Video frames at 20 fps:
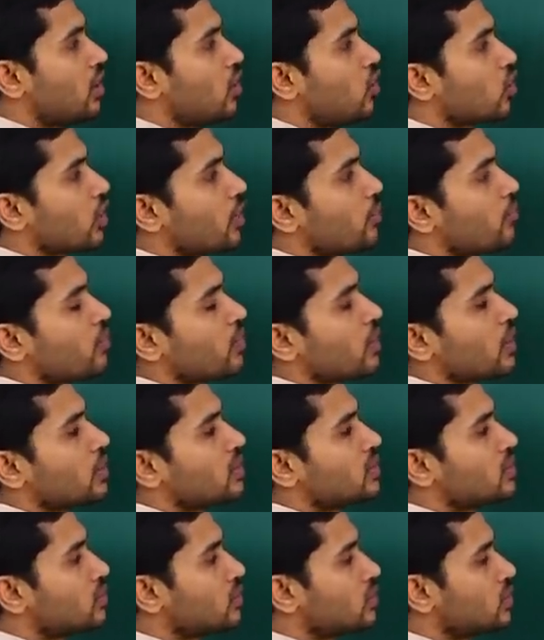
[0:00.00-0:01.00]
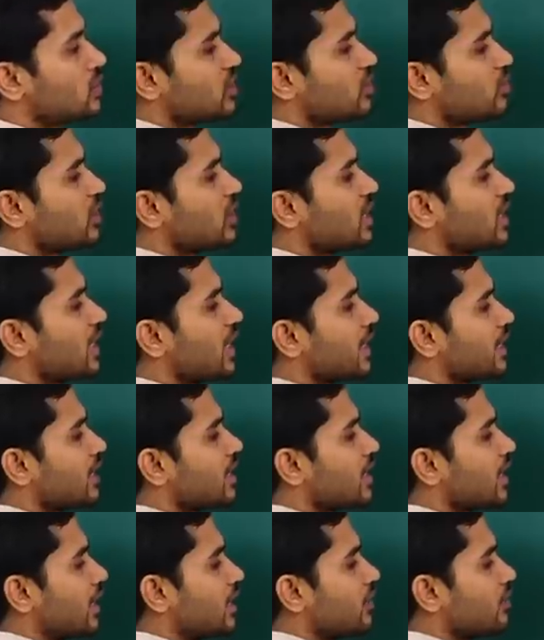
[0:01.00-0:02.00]
Okay. So, similarly I
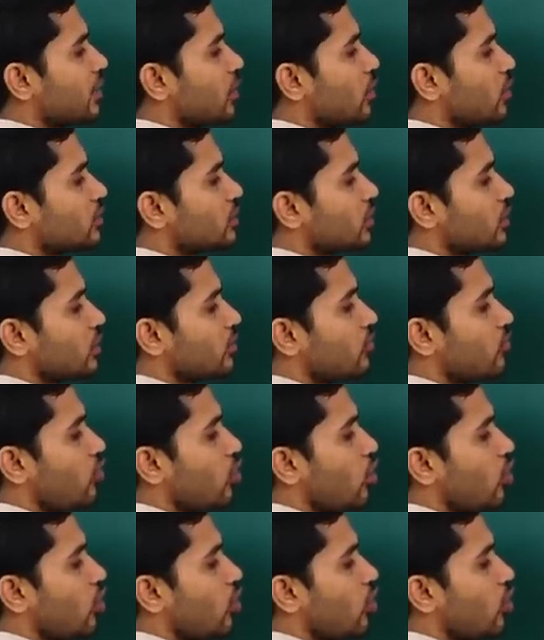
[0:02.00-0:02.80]
can write velocity of